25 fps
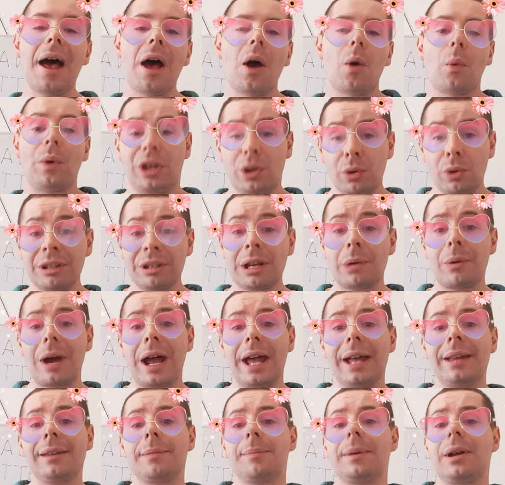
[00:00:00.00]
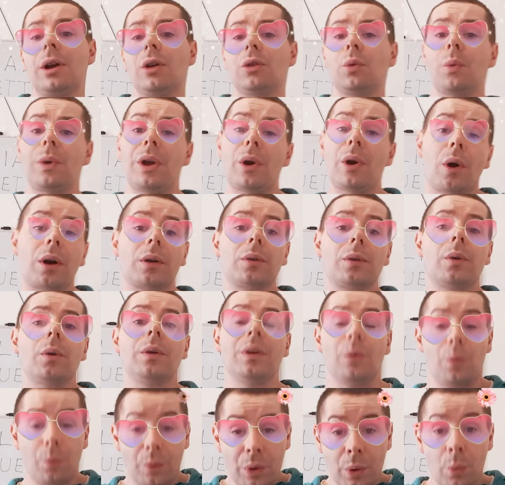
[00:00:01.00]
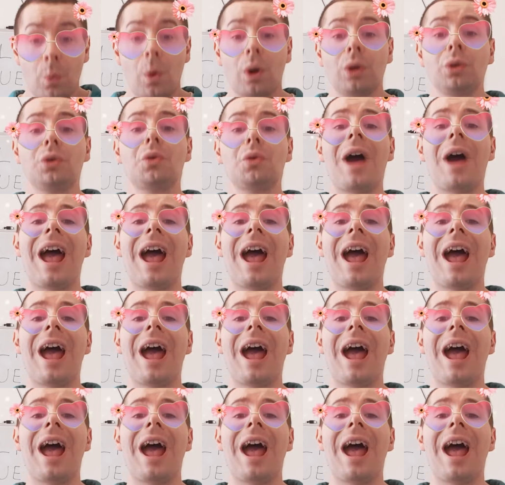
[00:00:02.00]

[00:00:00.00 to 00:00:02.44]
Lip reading: We use our hands because we want to